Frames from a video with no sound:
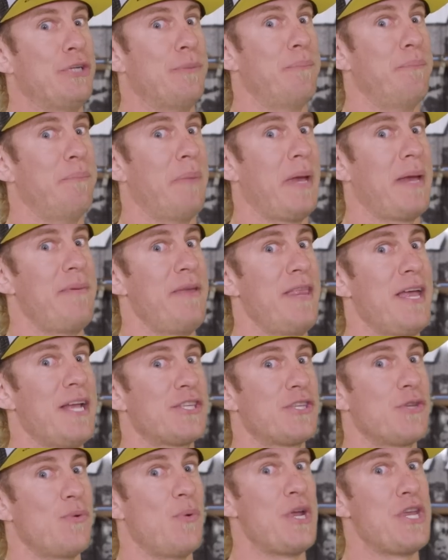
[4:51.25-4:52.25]
Maybe
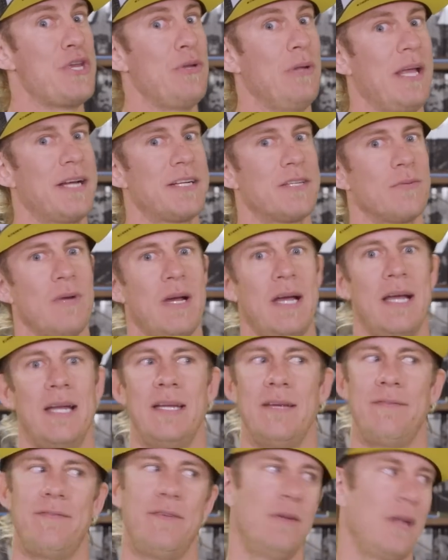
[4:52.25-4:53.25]
that's the way you like to
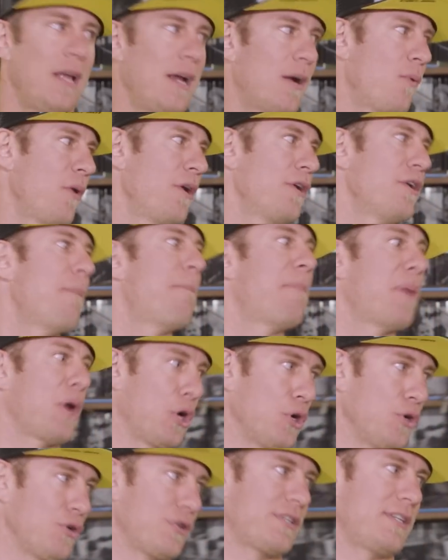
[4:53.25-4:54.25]
ride if you like wearing a
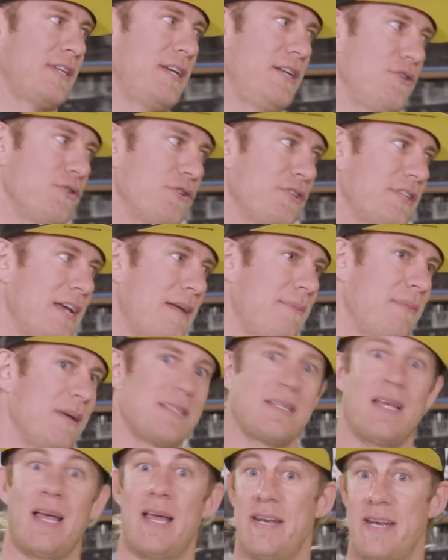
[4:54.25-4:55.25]
purse in your
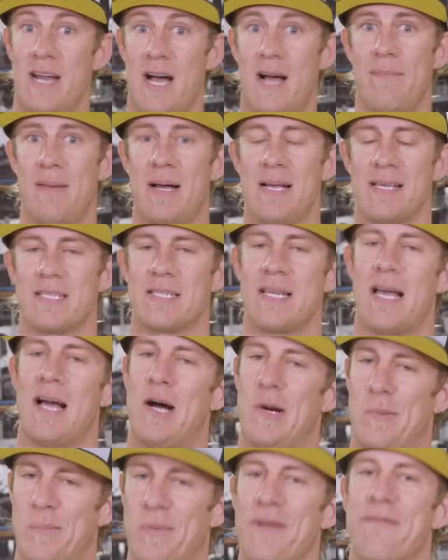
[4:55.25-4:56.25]
side-by-side. Not my
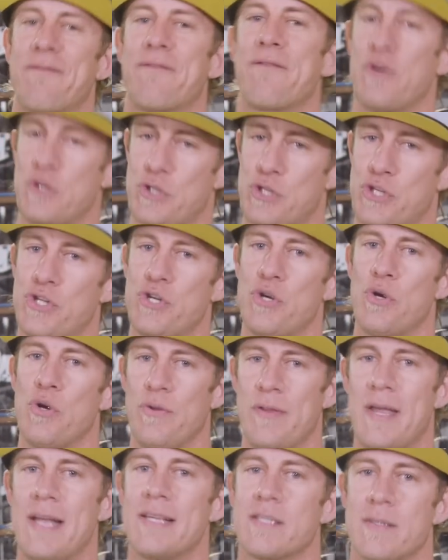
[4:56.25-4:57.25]
style, but for
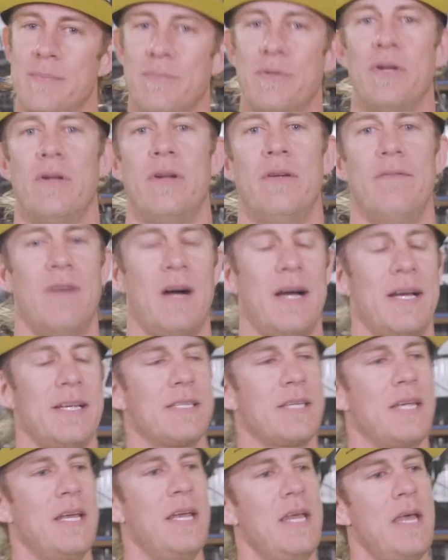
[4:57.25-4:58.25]
sure that's some good
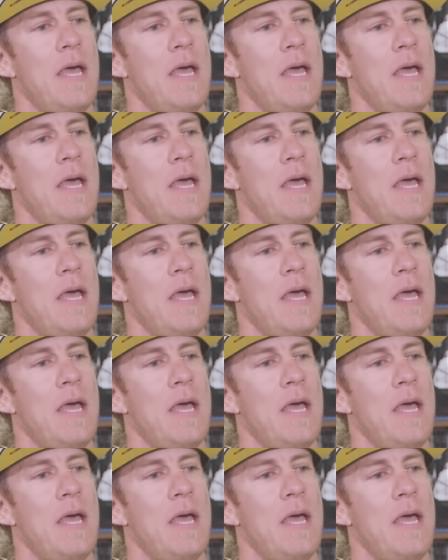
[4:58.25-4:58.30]
advice.